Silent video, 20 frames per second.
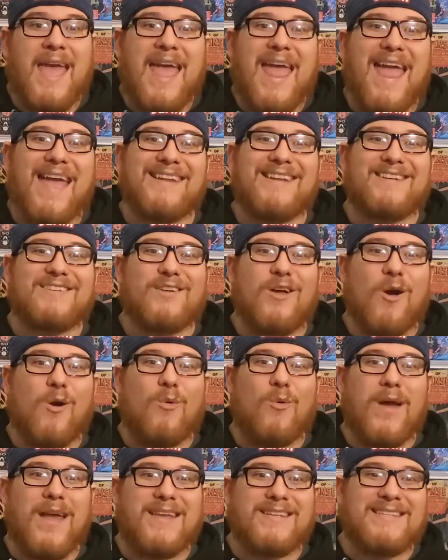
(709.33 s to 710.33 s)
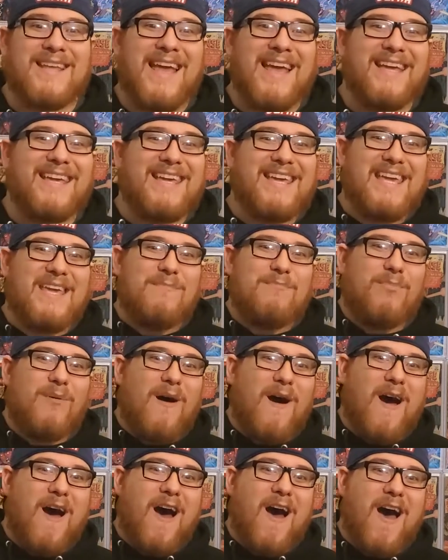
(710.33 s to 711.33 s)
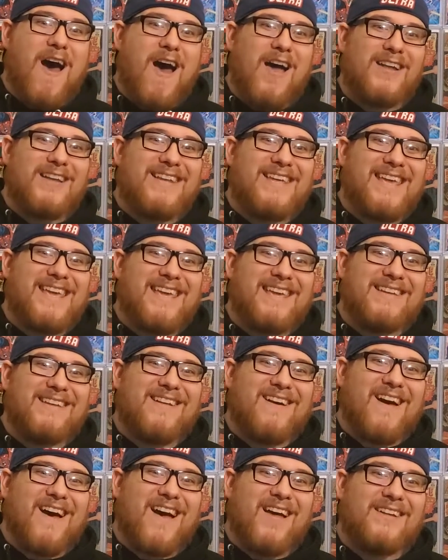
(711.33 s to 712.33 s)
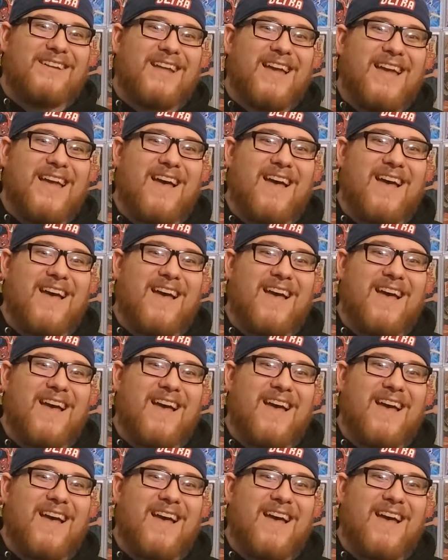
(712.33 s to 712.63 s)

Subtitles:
And as always, keep on geeking on.